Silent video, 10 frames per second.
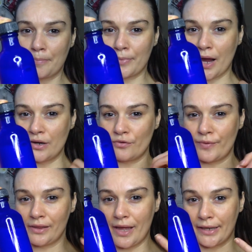kind of
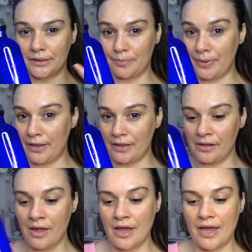a light peel,
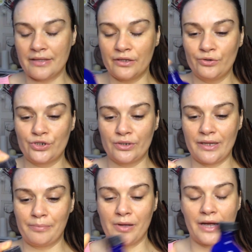and I usually
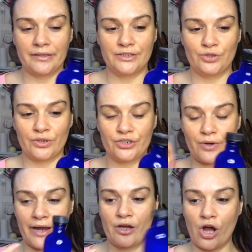apply this to a
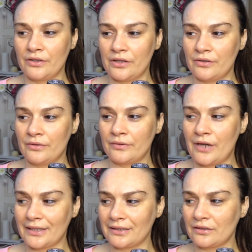dry
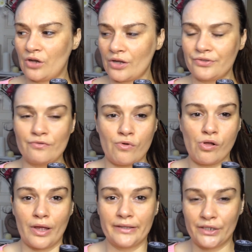cotton
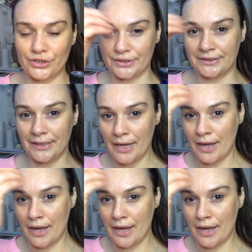wool, and I just